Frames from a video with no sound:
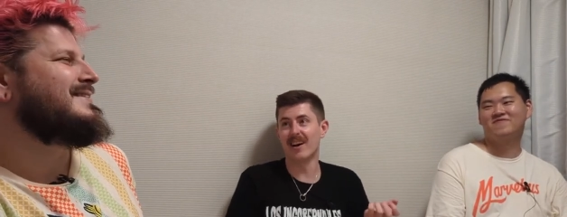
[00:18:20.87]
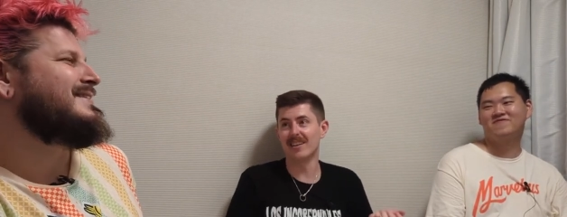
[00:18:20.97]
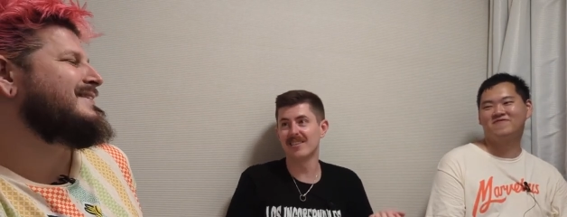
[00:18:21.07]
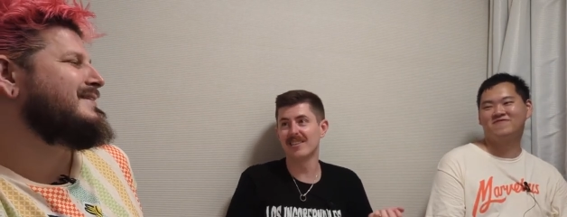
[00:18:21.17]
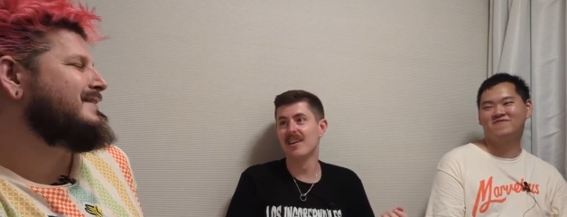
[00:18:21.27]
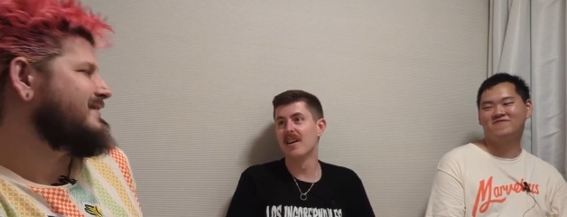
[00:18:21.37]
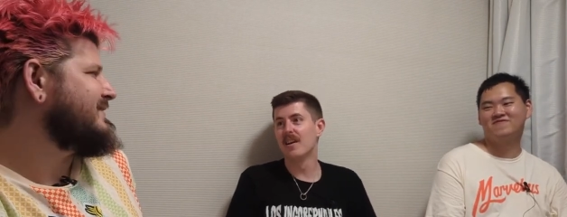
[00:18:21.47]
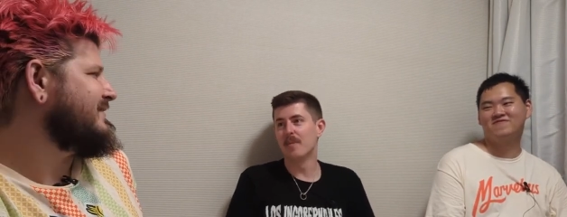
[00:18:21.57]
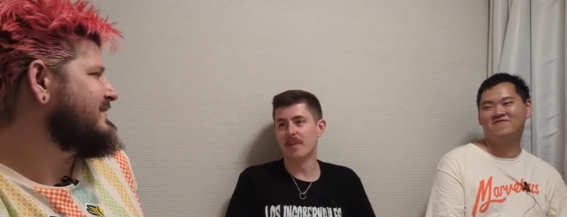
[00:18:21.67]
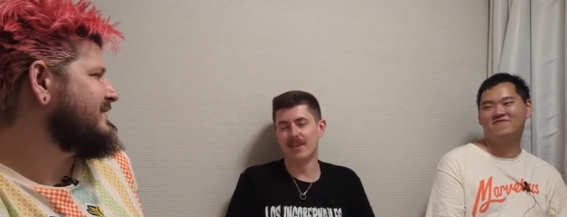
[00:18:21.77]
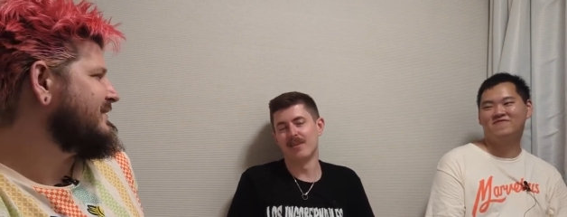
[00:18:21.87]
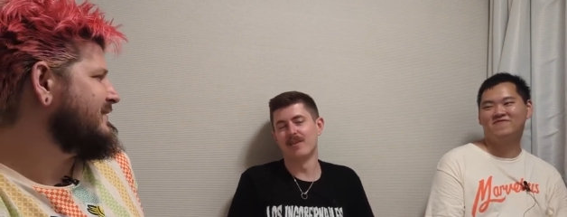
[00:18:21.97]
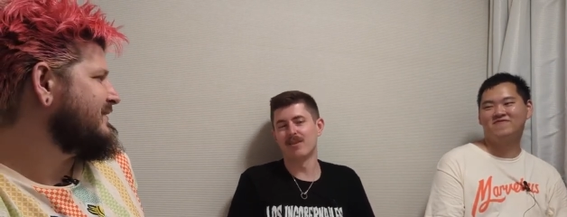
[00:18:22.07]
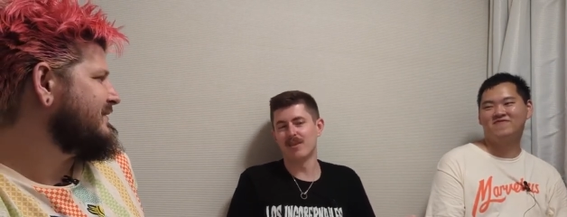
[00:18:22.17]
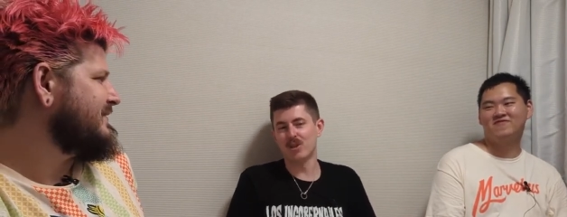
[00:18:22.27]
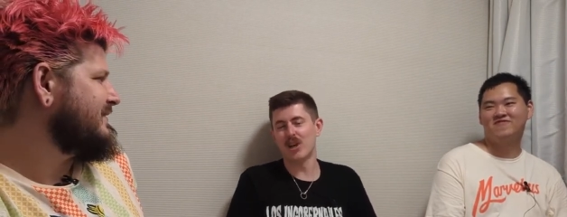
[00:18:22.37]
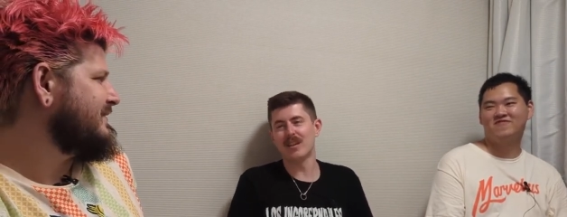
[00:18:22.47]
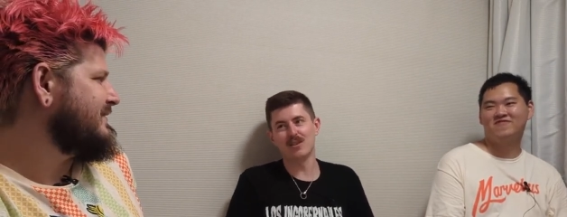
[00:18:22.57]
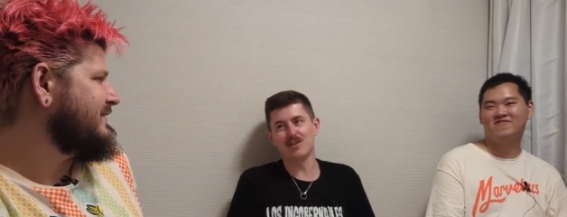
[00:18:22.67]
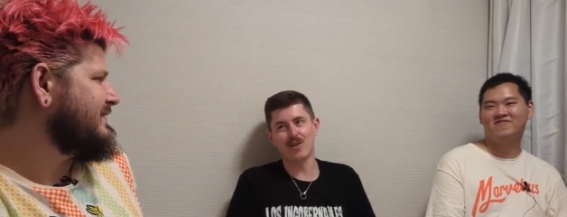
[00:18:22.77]
Speaker 1: guys, but
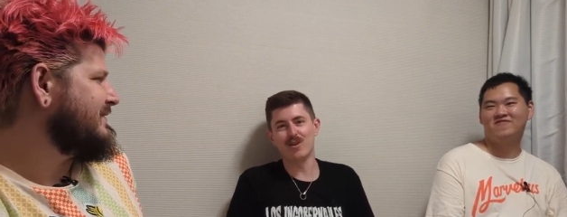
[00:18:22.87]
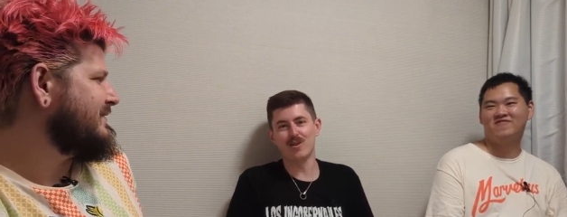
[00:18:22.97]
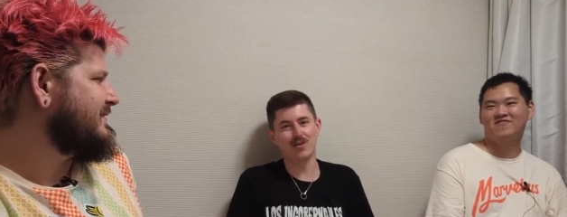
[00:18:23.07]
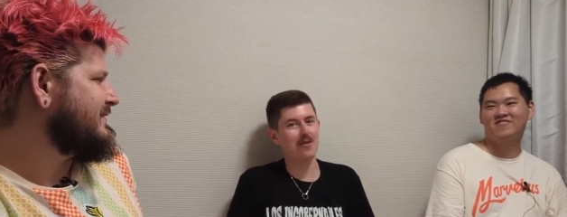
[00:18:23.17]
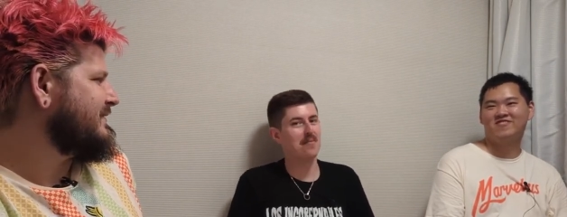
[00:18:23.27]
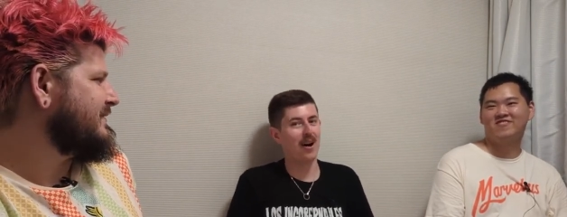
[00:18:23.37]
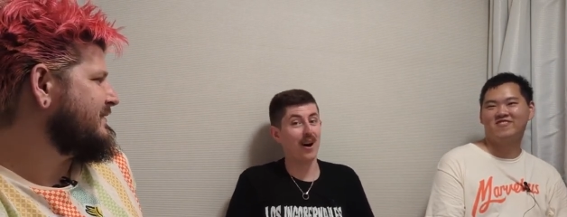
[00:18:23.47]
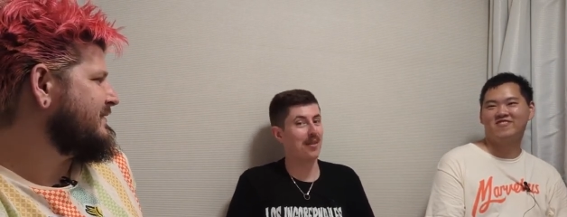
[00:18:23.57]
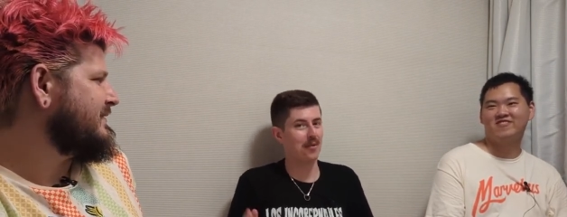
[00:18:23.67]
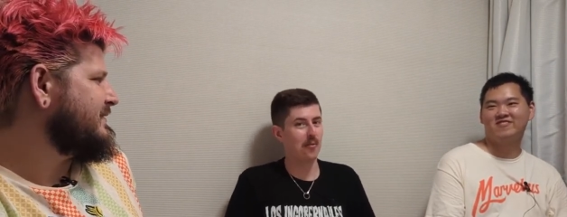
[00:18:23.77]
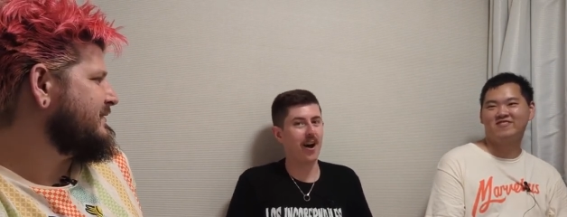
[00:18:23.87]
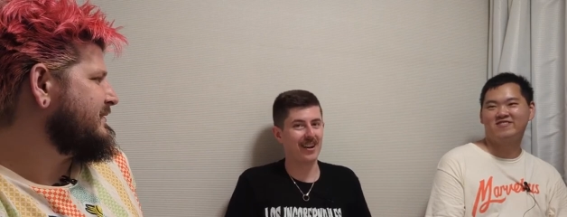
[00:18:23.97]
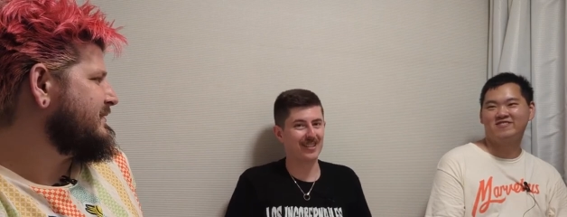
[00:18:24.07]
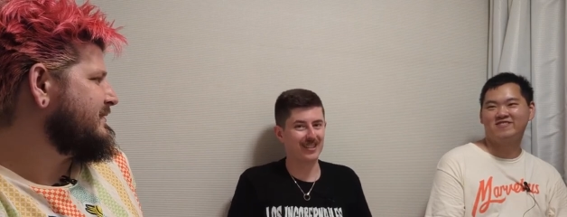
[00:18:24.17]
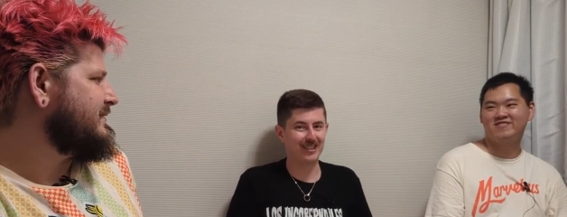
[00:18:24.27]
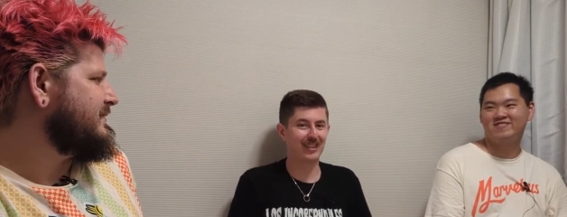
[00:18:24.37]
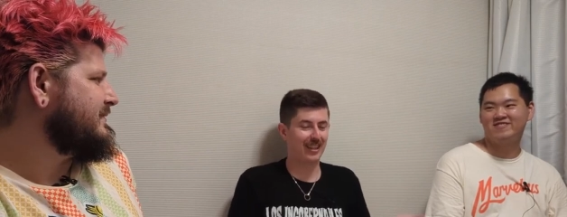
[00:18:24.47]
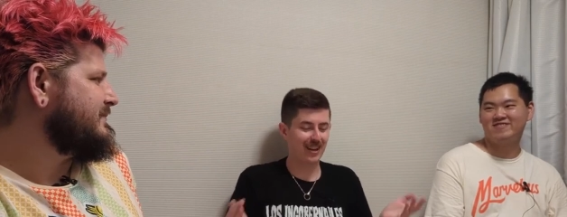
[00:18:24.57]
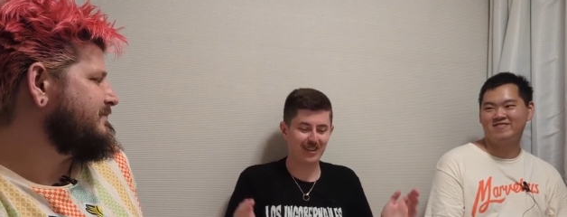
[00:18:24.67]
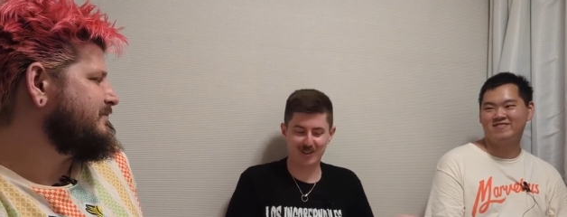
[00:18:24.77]
chairs in Tokyo Dome aren't the widest. Like
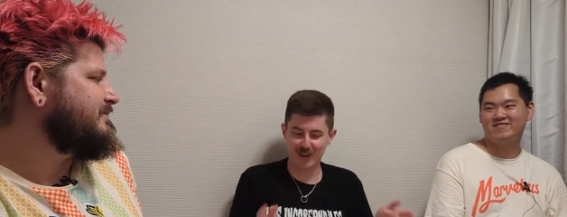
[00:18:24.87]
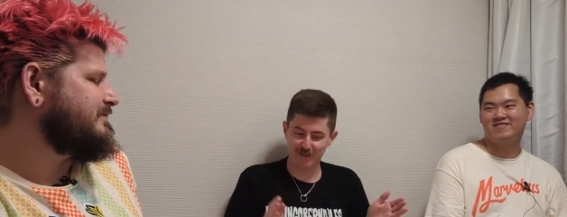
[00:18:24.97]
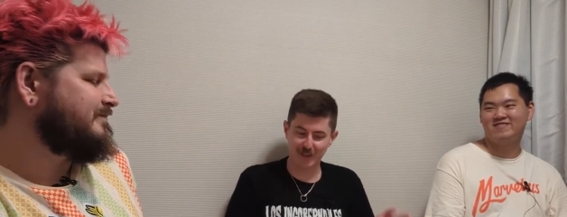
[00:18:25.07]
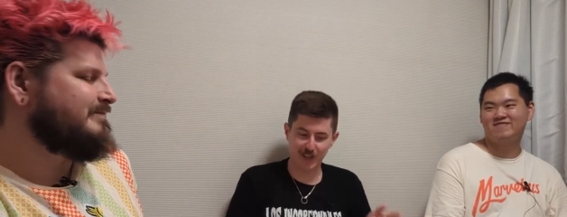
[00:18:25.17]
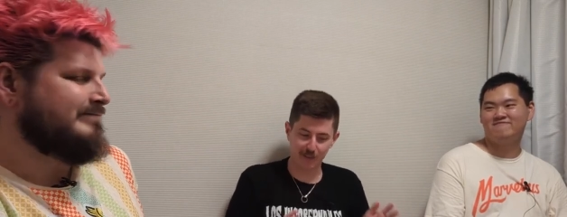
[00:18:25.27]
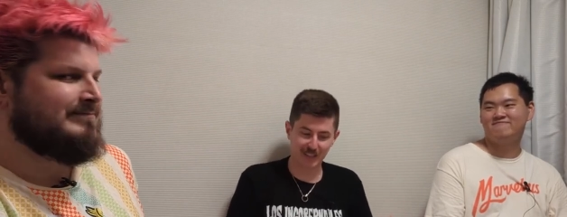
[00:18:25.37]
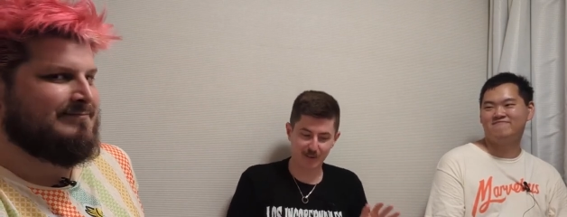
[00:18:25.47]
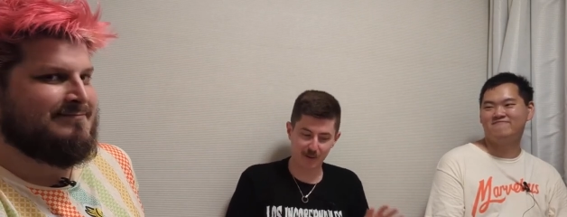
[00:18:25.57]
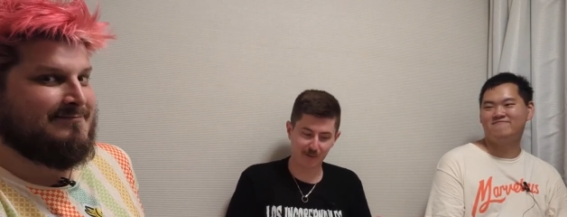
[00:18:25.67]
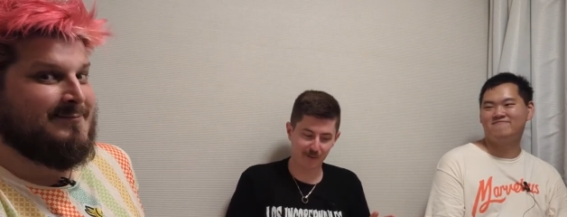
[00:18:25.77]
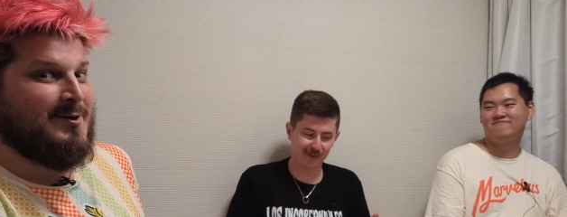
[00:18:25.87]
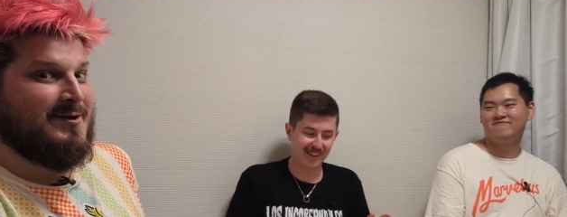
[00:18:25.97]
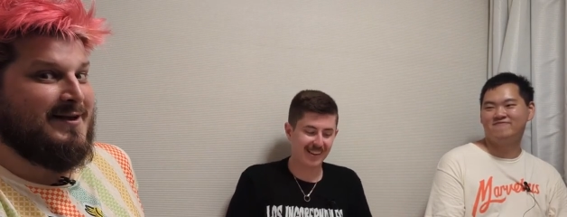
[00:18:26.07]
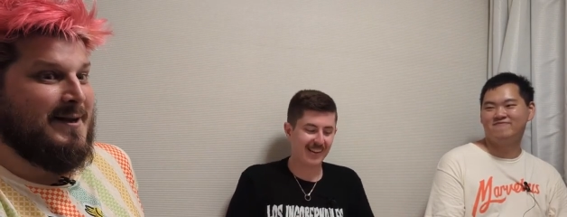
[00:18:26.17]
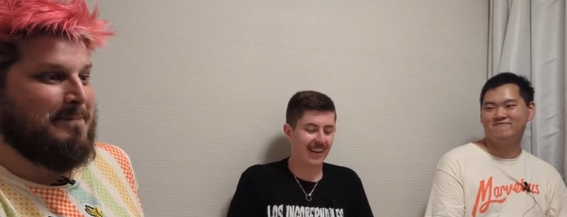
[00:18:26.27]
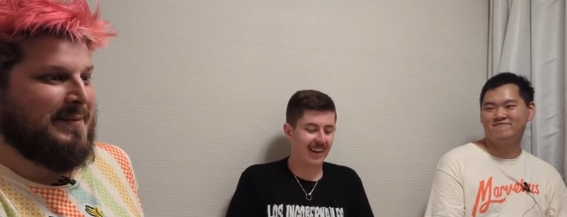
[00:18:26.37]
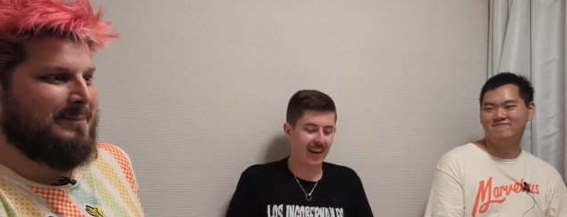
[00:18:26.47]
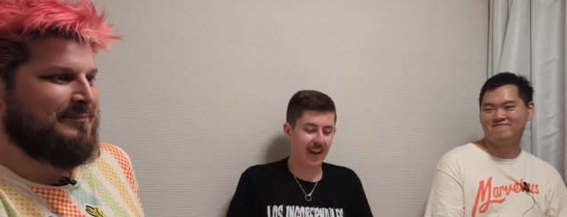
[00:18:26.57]
they are designed for Japanese people. Yep.